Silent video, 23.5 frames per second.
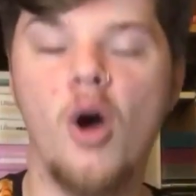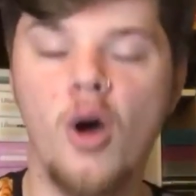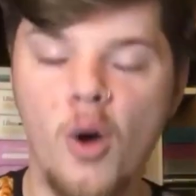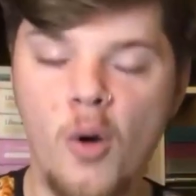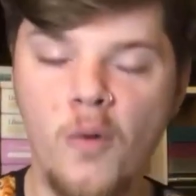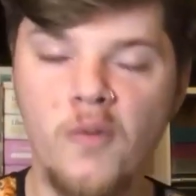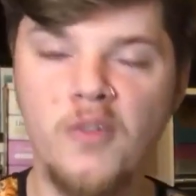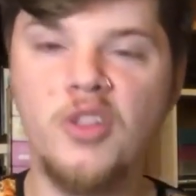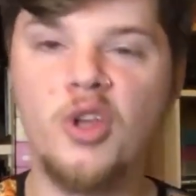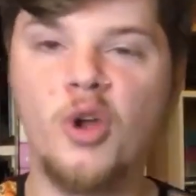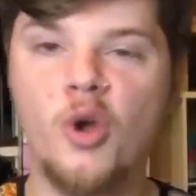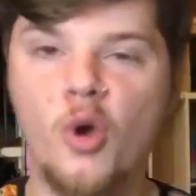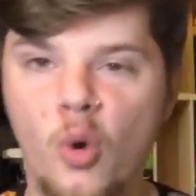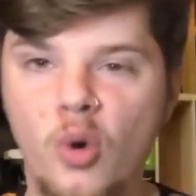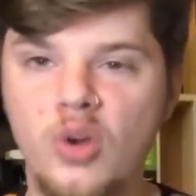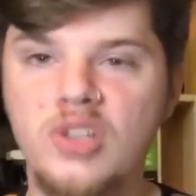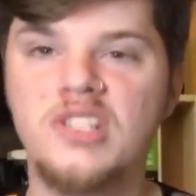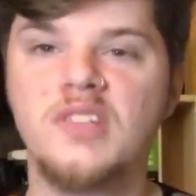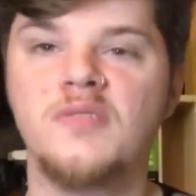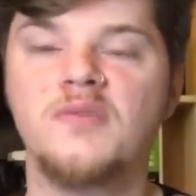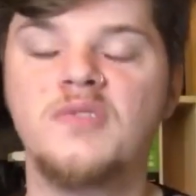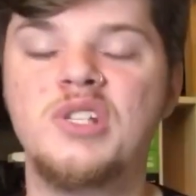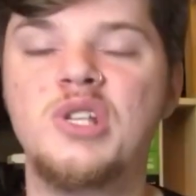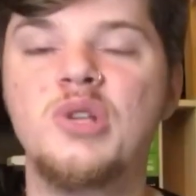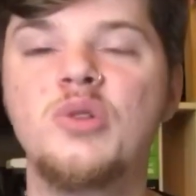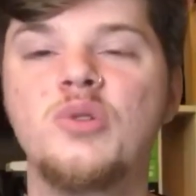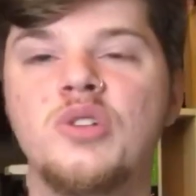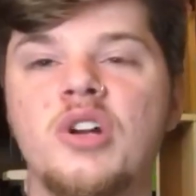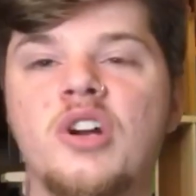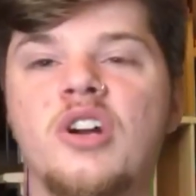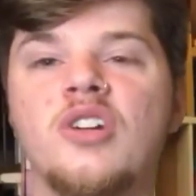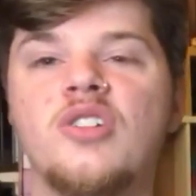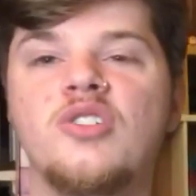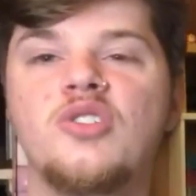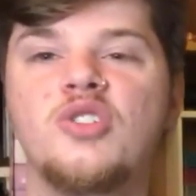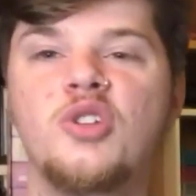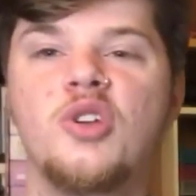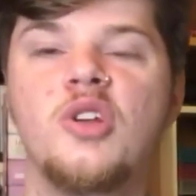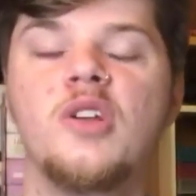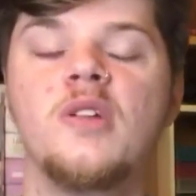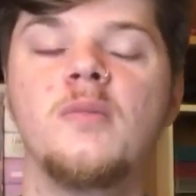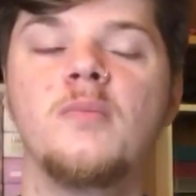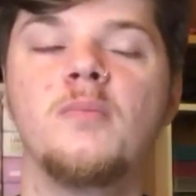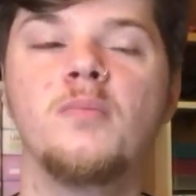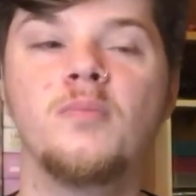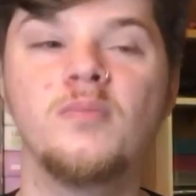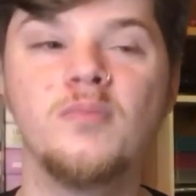over the course of 2 turns, you
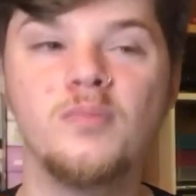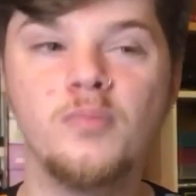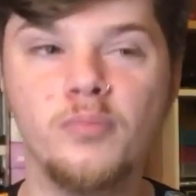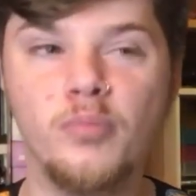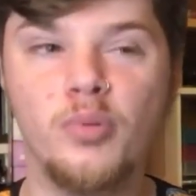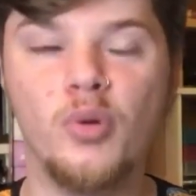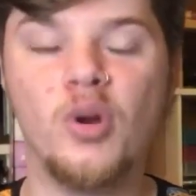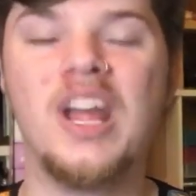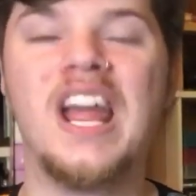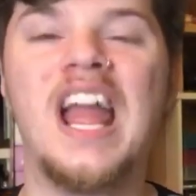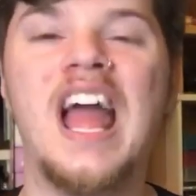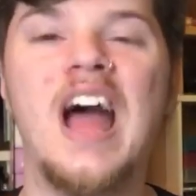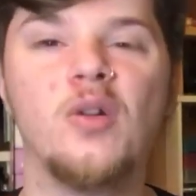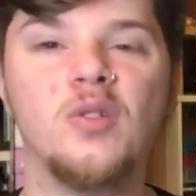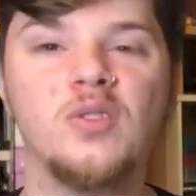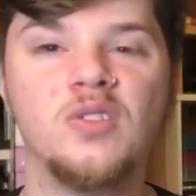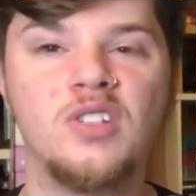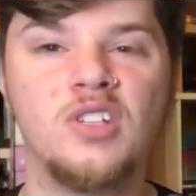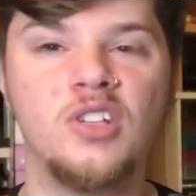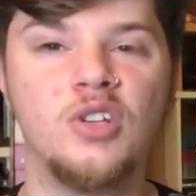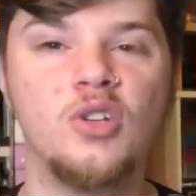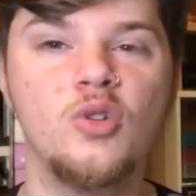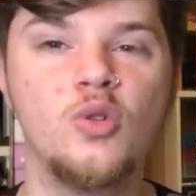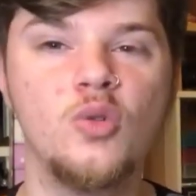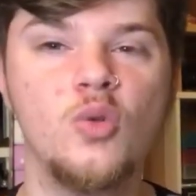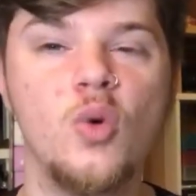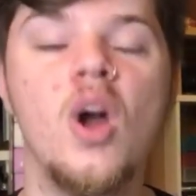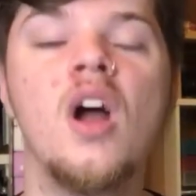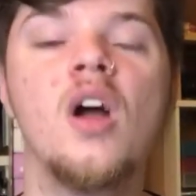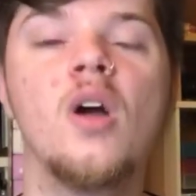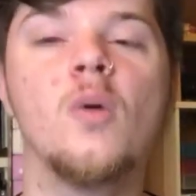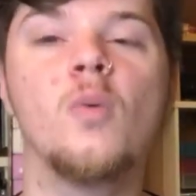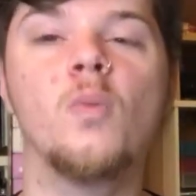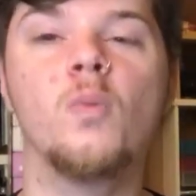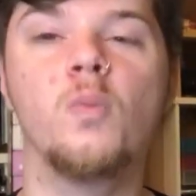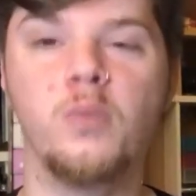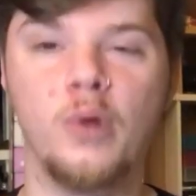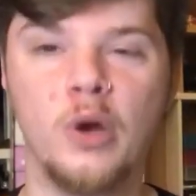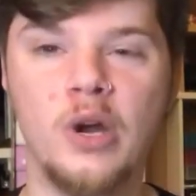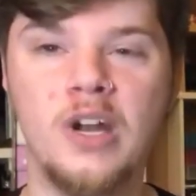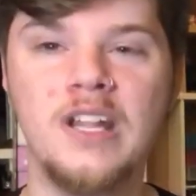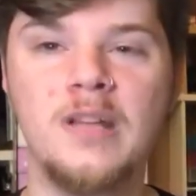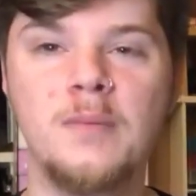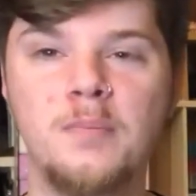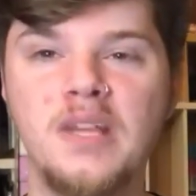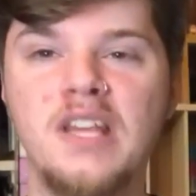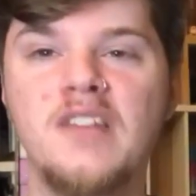can bring out 2
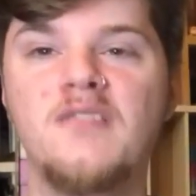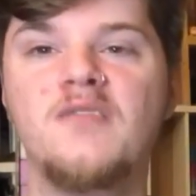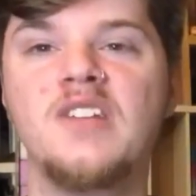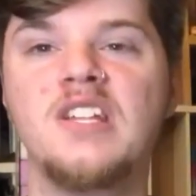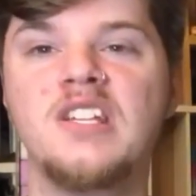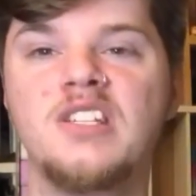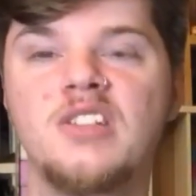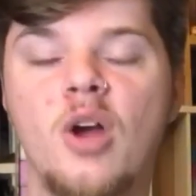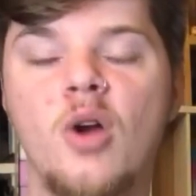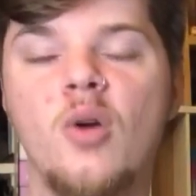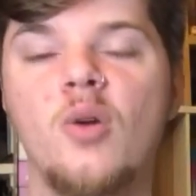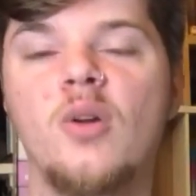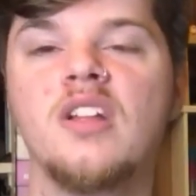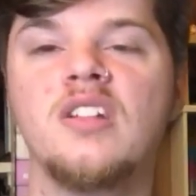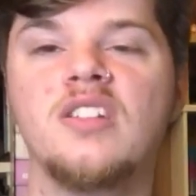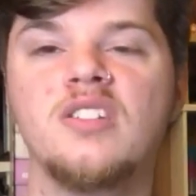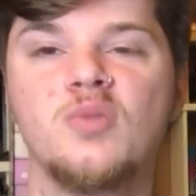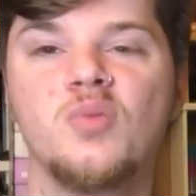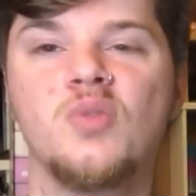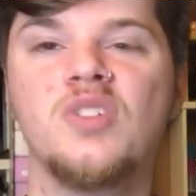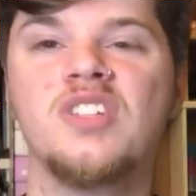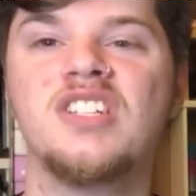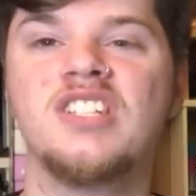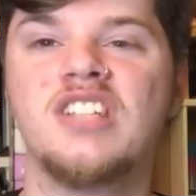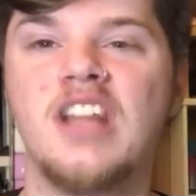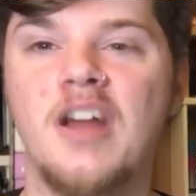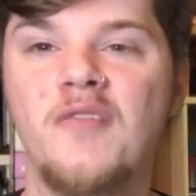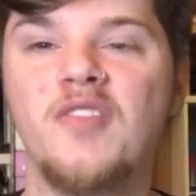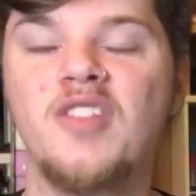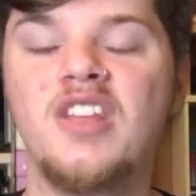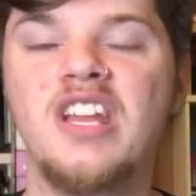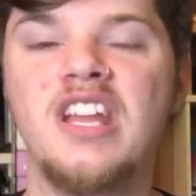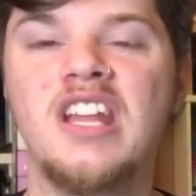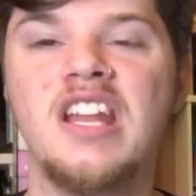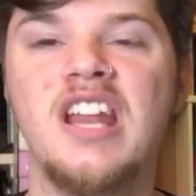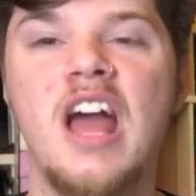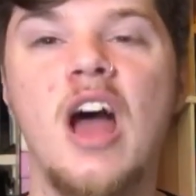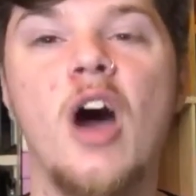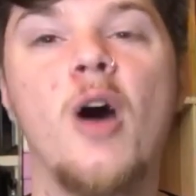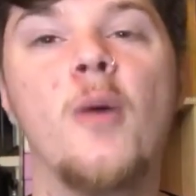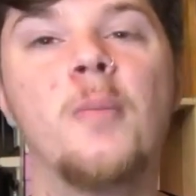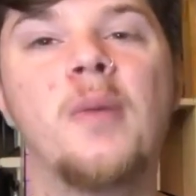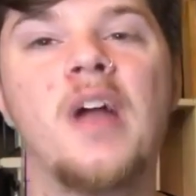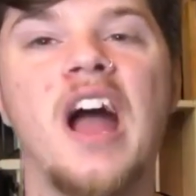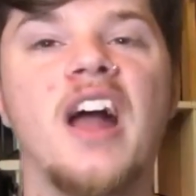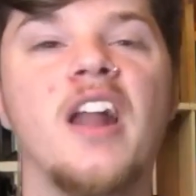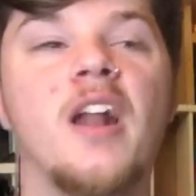pretty beefy tokens, which definitely can
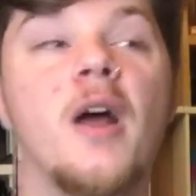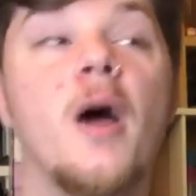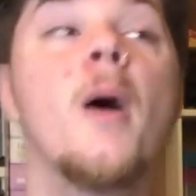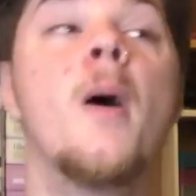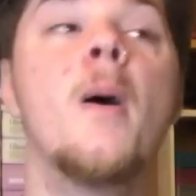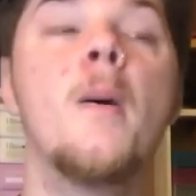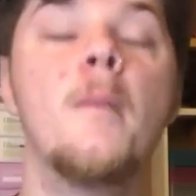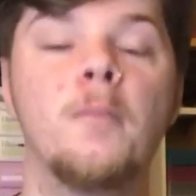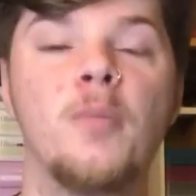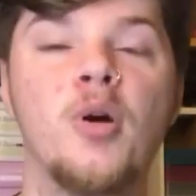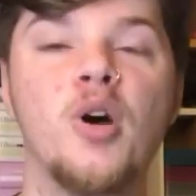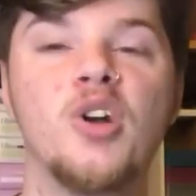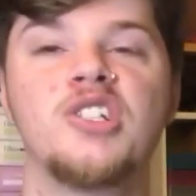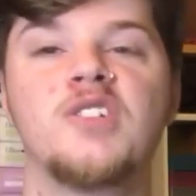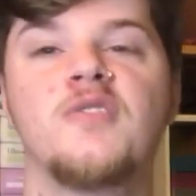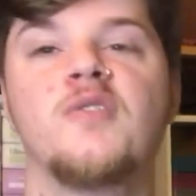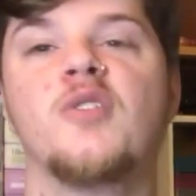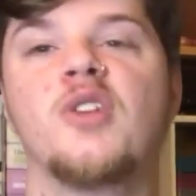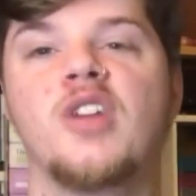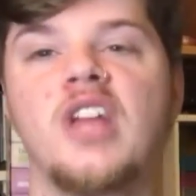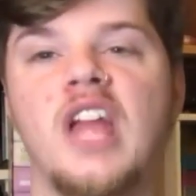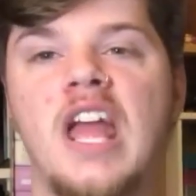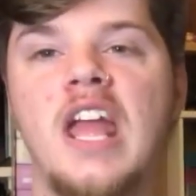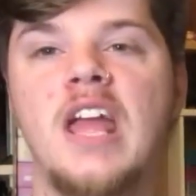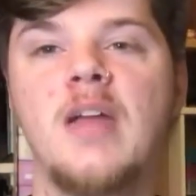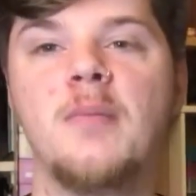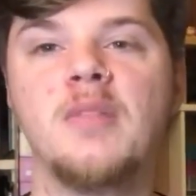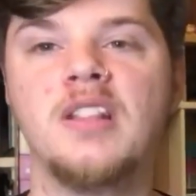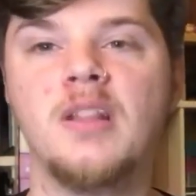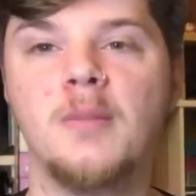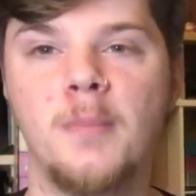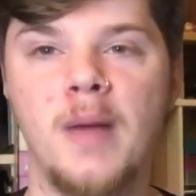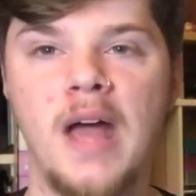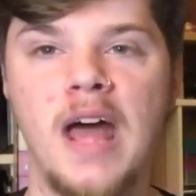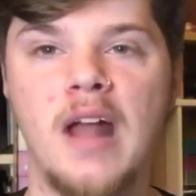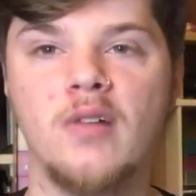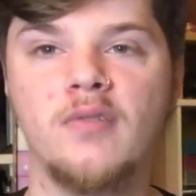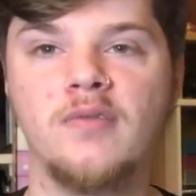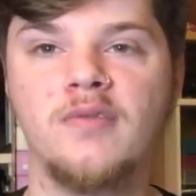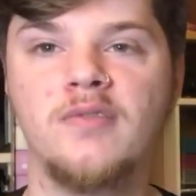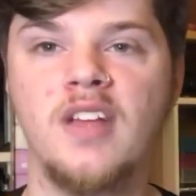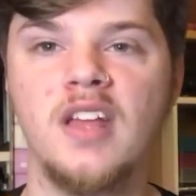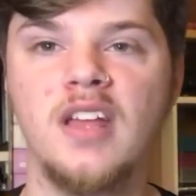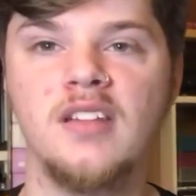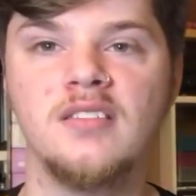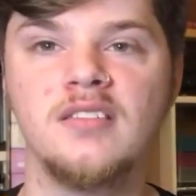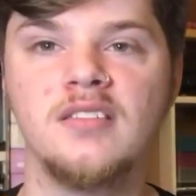help kind of push for game in the battle
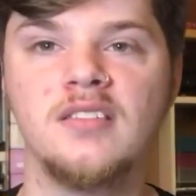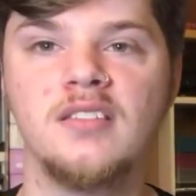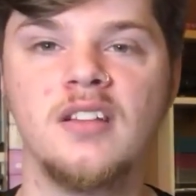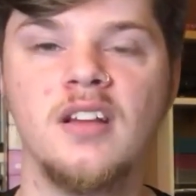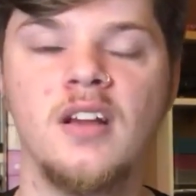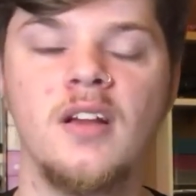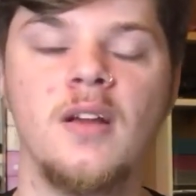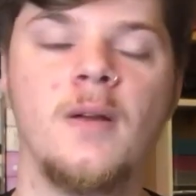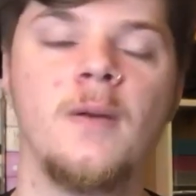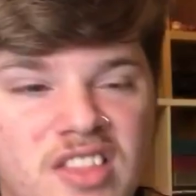phase.